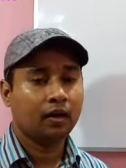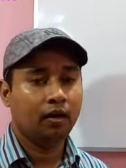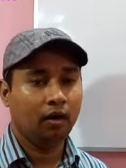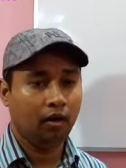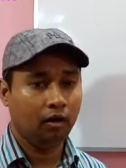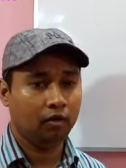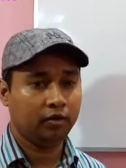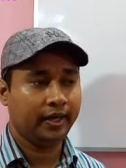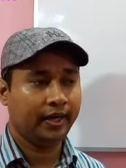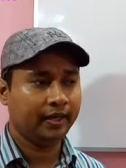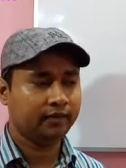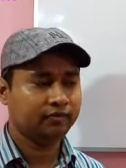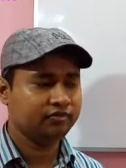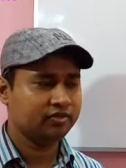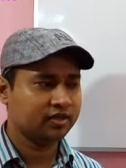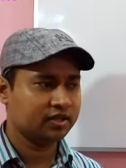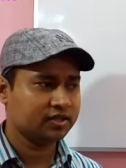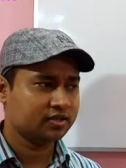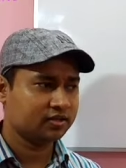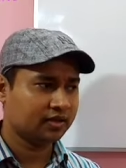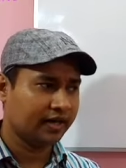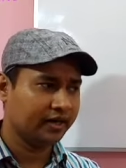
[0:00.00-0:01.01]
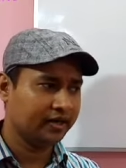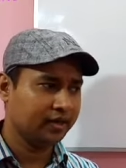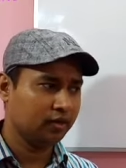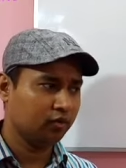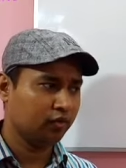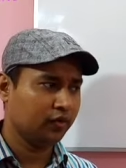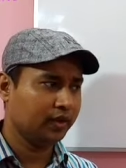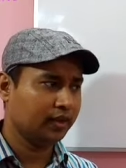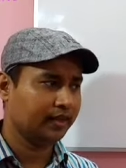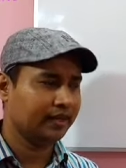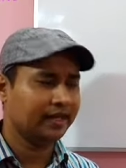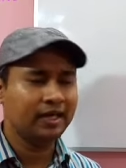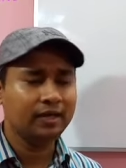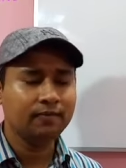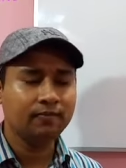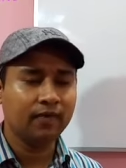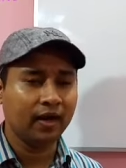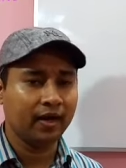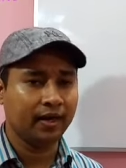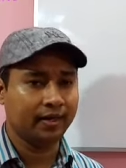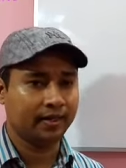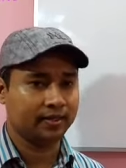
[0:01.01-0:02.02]
Okay, at first I will
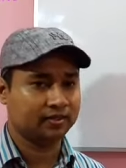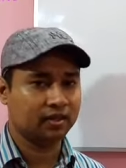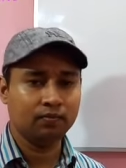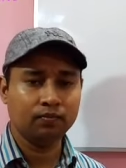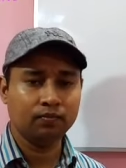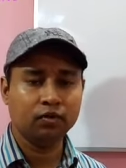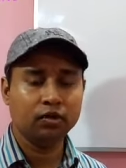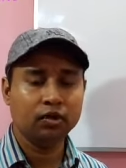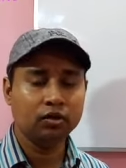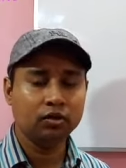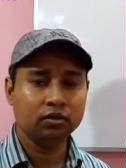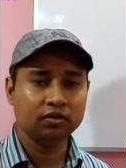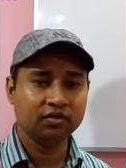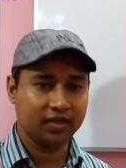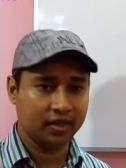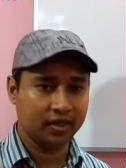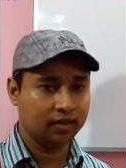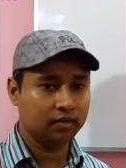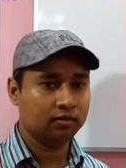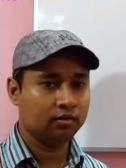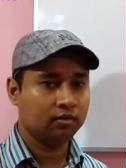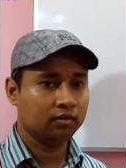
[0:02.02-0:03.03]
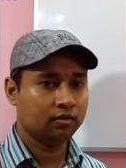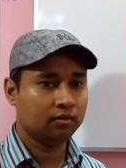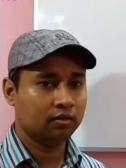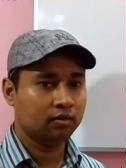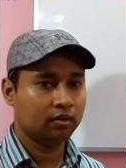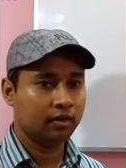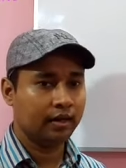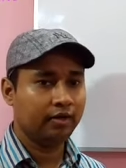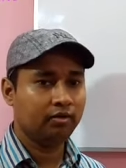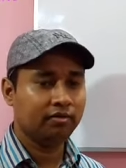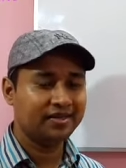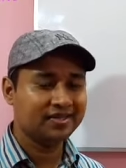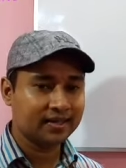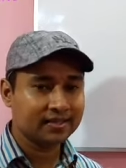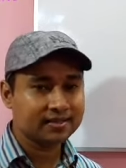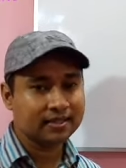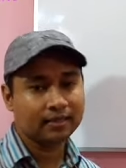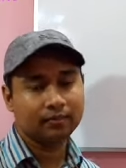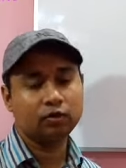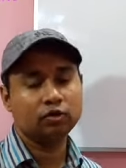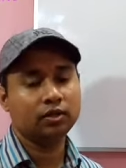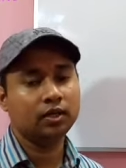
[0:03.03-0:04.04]
give an example, then I will discuss
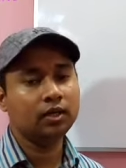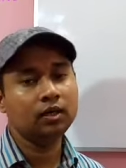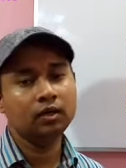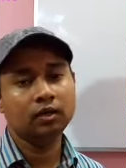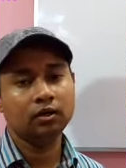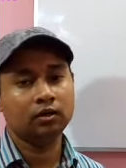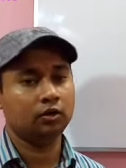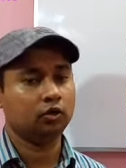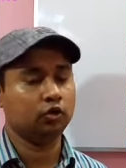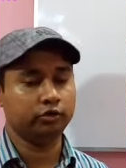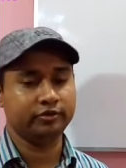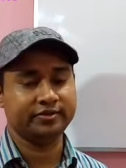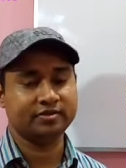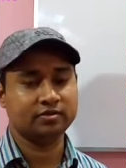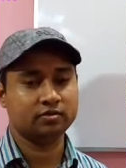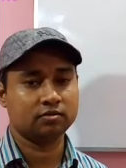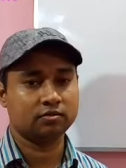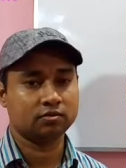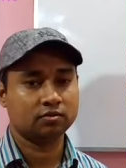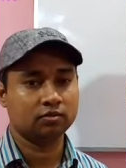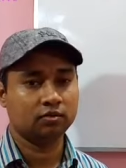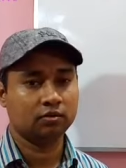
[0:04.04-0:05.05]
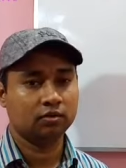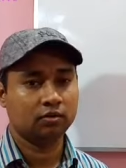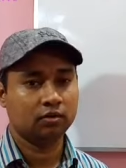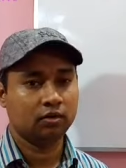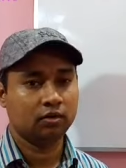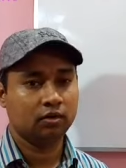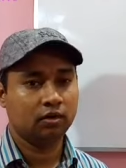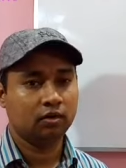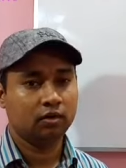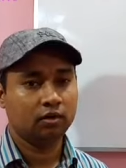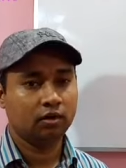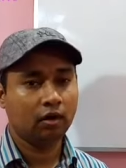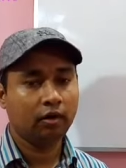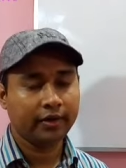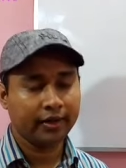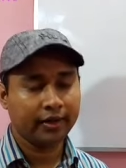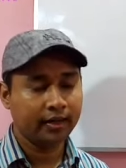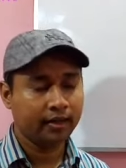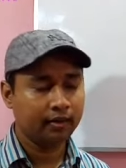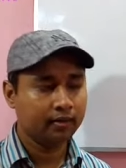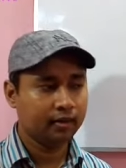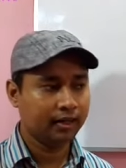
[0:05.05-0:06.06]
about the rules.
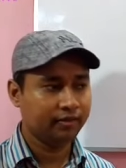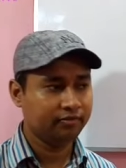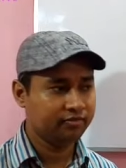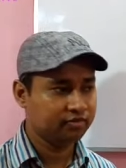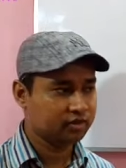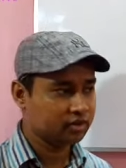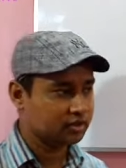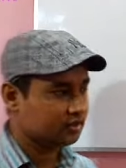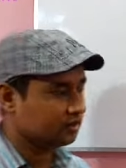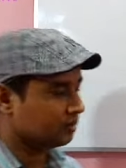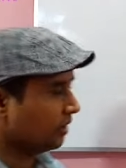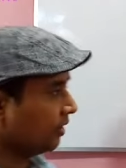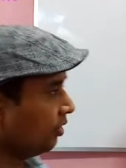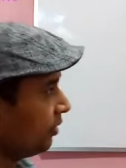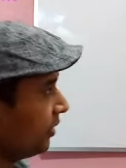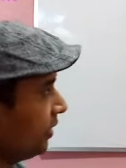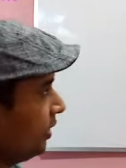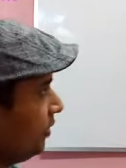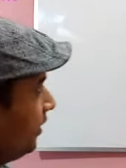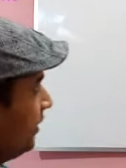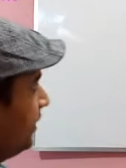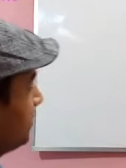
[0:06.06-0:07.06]
Okay, at first I will give an